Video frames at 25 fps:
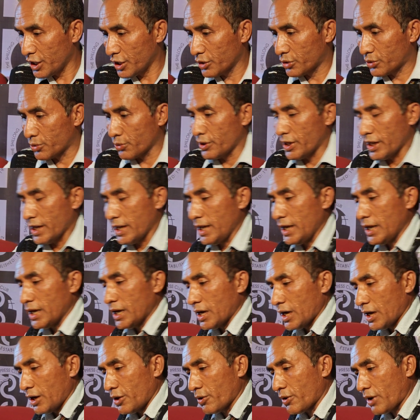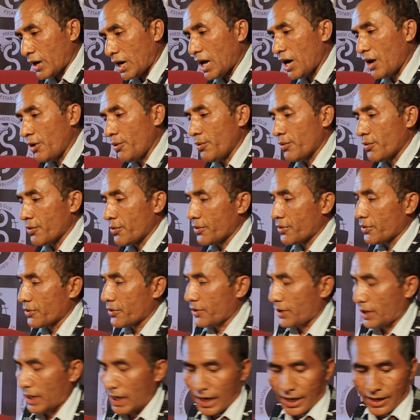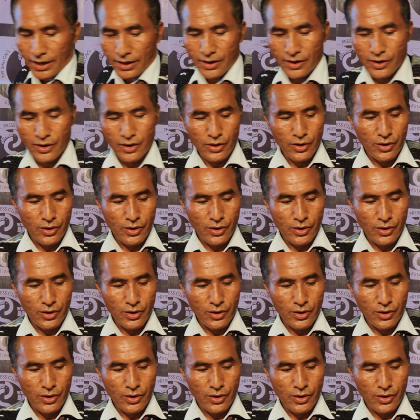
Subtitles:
mean to the no cloud clan.